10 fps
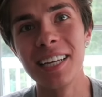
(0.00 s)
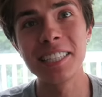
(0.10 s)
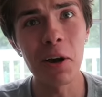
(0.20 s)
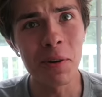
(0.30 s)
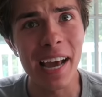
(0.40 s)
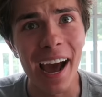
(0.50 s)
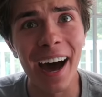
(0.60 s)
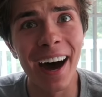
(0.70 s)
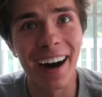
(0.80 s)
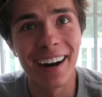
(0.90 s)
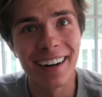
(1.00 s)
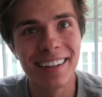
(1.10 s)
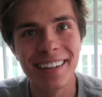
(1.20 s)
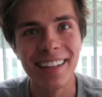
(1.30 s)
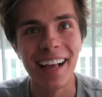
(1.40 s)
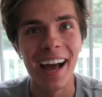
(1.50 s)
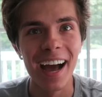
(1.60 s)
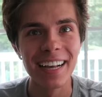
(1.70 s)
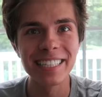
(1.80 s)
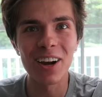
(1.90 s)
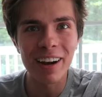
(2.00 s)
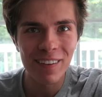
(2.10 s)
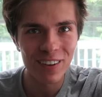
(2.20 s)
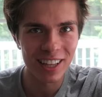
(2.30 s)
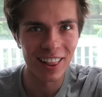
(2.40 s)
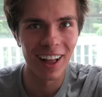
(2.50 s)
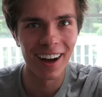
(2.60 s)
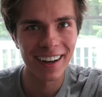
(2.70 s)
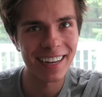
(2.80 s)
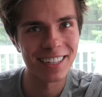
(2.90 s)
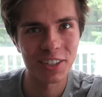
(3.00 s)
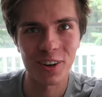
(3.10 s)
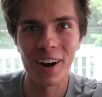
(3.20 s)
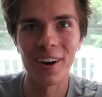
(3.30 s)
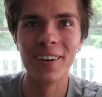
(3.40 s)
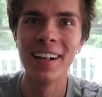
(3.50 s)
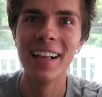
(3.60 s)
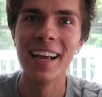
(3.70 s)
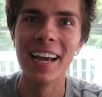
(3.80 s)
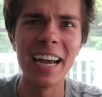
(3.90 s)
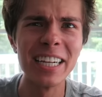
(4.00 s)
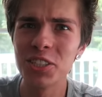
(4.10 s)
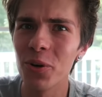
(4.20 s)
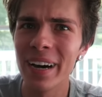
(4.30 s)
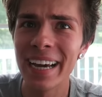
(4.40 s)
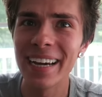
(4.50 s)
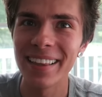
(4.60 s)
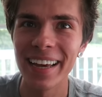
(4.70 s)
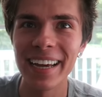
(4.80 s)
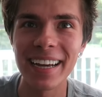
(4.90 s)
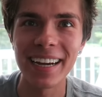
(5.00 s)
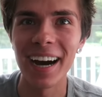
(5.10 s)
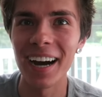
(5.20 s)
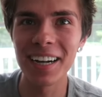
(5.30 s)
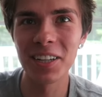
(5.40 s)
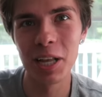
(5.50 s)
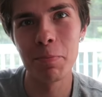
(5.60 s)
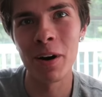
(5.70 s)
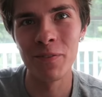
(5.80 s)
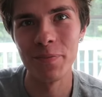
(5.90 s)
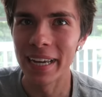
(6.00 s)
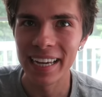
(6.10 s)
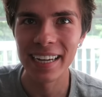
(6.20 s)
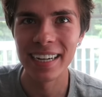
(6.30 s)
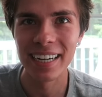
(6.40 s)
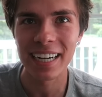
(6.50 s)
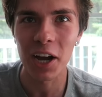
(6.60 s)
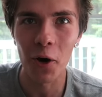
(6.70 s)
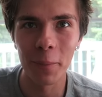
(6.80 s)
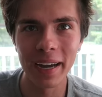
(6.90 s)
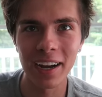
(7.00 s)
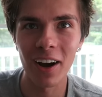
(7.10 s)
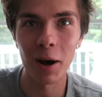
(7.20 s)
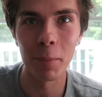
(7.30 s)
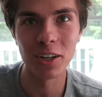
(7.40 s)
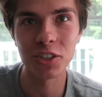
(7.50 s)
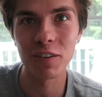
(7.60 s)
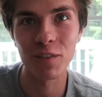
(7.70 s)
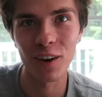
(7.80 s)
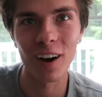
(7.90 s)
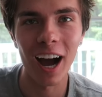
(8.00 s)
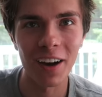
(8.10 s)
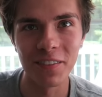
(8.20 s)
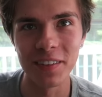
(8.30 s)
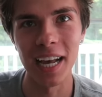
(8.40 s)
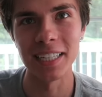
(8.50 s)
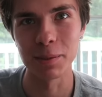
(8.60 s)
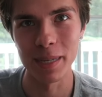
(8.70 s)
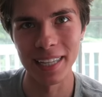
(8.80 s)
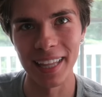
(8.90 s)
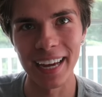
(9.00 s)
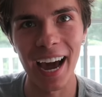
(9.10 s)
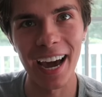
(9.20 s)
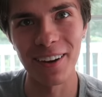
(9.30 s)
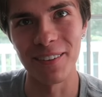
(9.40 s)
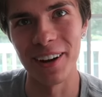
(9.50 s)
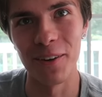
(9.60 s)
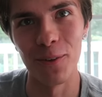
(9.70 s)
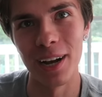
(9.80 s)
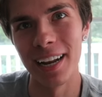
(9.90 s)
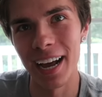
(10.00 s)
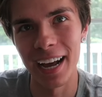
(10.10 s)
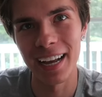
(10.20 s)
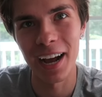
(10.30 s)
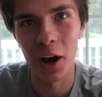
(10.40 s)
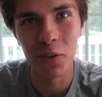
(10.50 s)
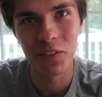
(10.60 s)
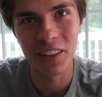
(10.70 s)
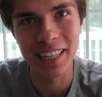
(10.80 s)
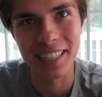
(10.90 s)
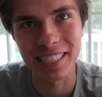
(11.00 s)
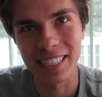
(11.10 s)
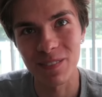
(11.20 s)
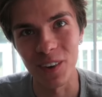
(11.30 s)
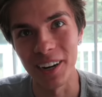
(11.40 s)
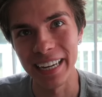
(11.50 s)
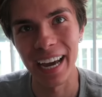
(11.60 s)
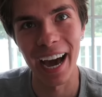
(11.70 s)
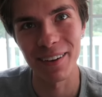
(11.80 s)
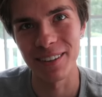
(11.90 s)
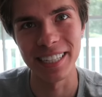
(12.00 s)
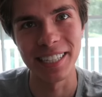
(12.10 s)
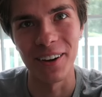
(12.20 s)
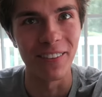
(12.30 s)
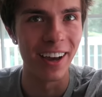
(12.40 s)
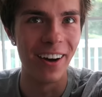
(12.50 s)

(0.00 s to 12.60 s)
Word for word: So yeah. Sorry for the long intro. Enjoy like a clip of me combing a bunch of fur off of Desmond. Like I don't know what, hopefully this is funny. I really don't